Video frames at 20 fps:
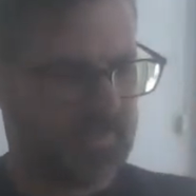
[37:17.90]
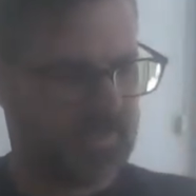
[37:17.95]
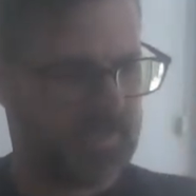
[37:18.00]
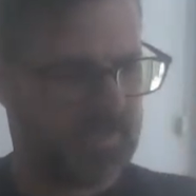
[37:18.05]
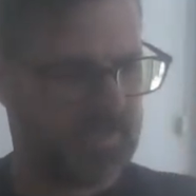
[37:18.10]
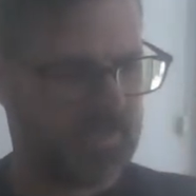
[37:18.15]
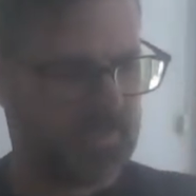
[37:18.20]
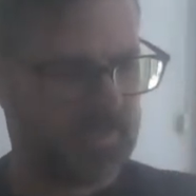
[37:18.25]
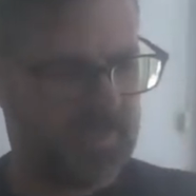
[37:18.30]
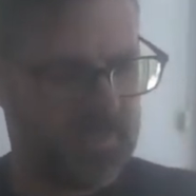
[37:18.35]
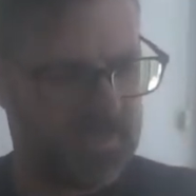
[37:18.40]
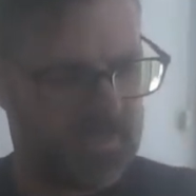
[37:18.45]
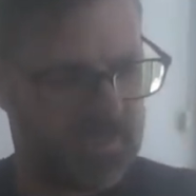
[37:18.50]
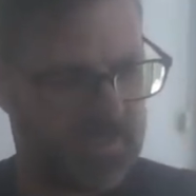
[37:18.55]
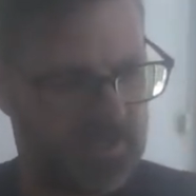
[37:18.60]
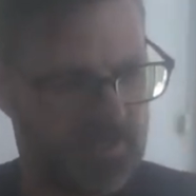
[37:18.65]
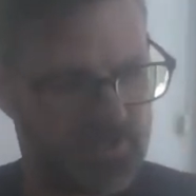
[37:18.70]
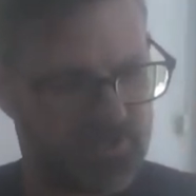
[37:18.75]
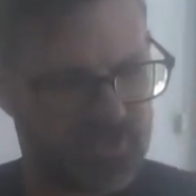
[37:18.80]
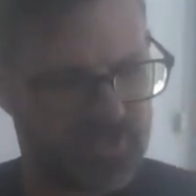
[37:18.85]
9,
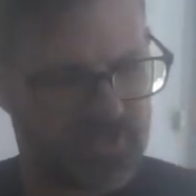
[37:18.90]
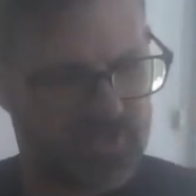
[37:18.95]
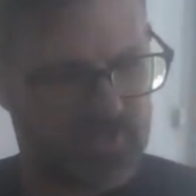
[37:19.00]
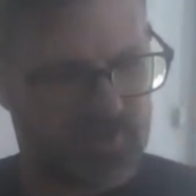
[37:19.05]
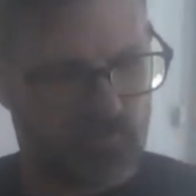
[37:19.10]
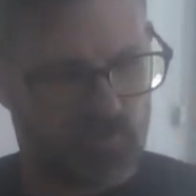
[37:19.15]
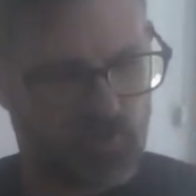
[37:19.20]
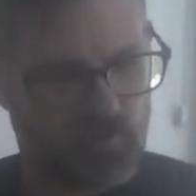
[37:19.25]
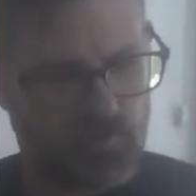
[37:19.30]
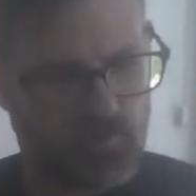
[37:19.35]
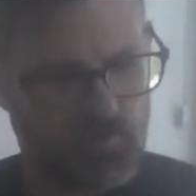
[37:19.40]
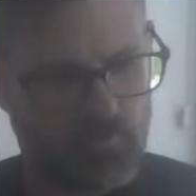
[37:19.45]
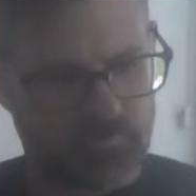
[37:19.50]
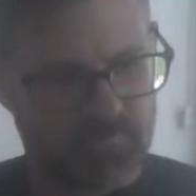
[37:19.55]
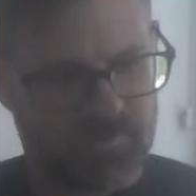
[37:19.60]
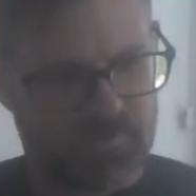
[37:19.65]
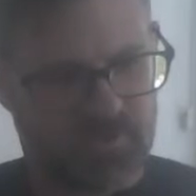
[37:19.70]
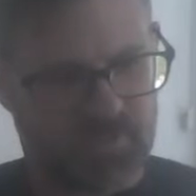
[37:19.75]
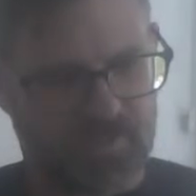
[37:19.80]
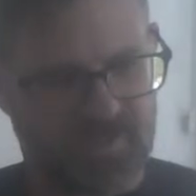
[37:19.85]
energetic
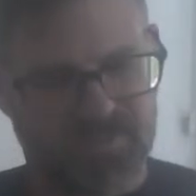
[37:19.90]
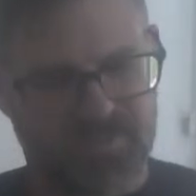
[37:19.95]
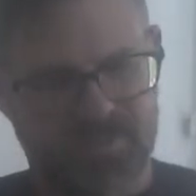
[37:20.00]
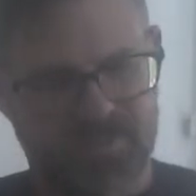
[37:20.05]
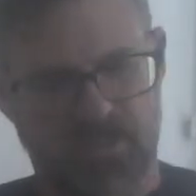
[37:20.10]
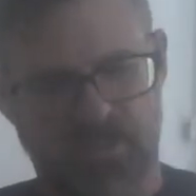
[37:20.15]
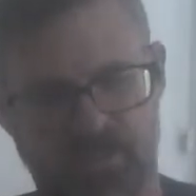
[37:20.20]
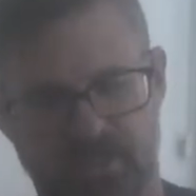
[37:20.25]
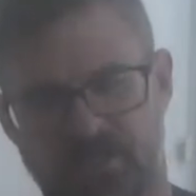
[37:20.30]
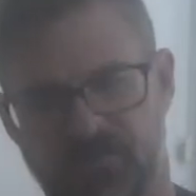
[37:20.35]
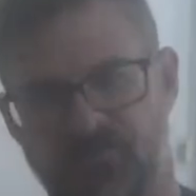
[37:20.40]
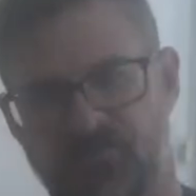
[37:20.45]
roams, line center line